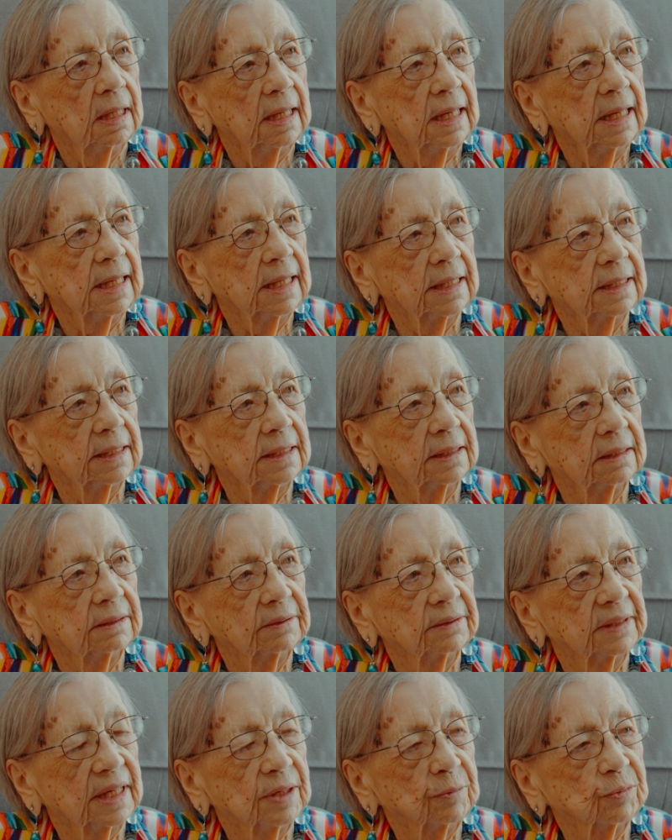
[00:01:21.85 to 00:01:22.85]

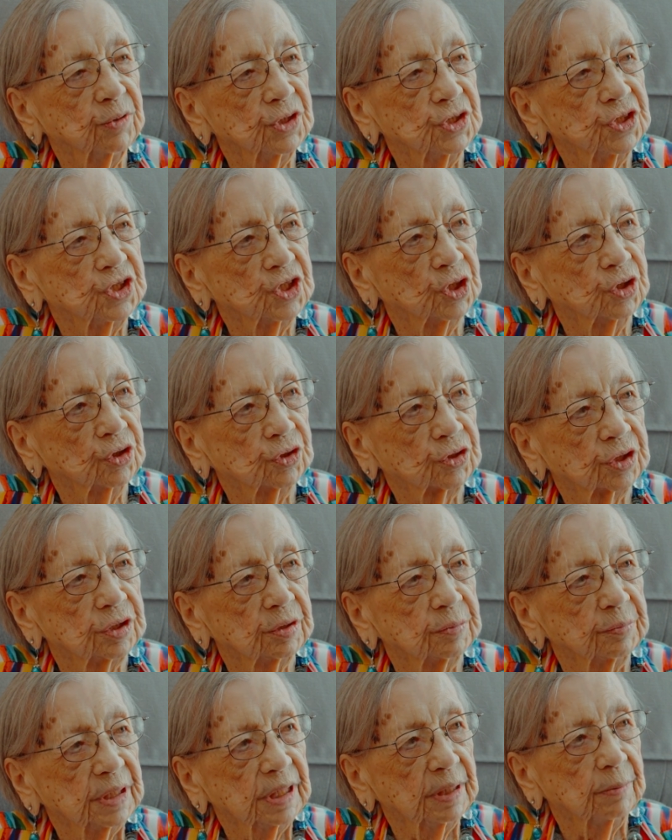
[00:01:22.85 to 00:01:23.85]
And they would joke
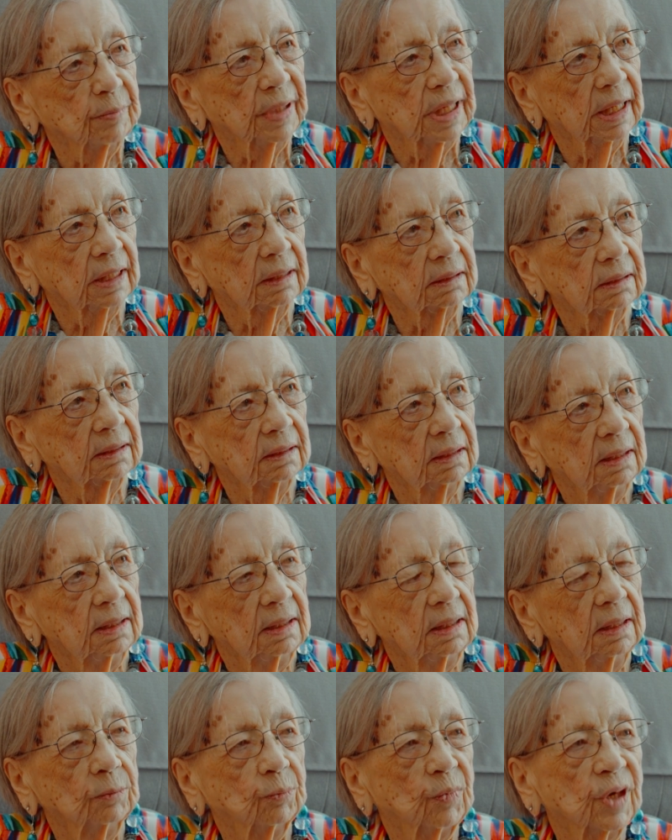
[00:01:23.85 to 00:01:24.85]
to me about,
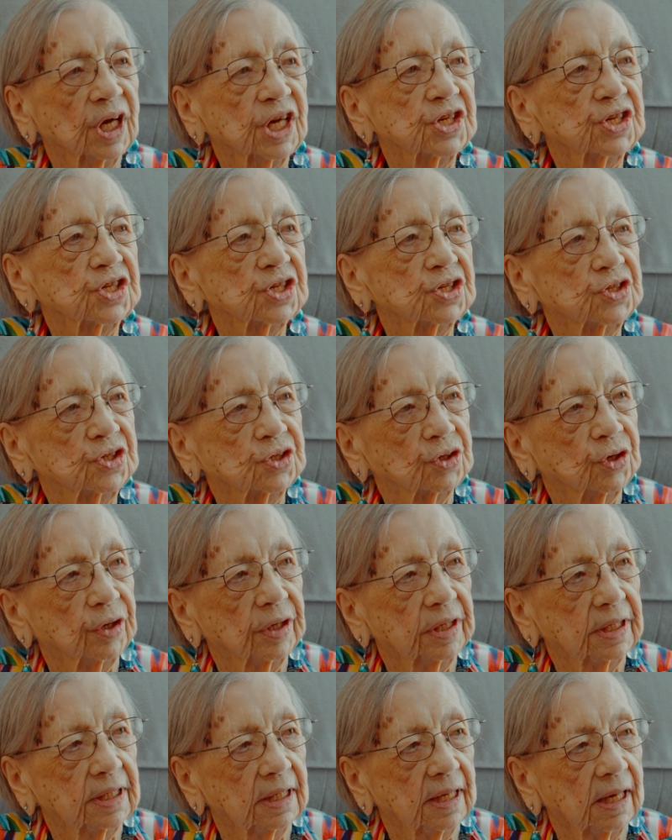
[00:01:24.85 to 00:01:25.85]
why don't you
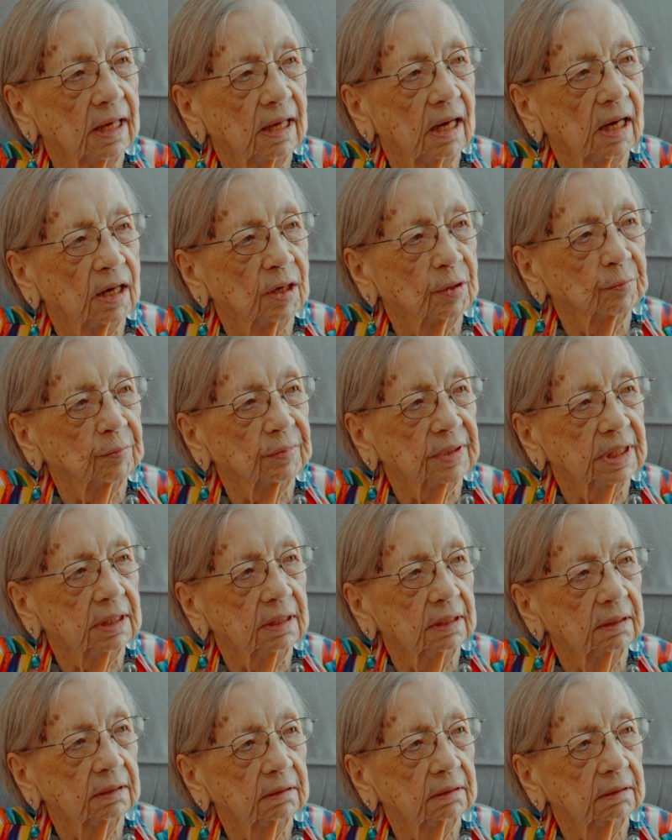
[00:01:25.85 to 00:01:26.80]
join the Army?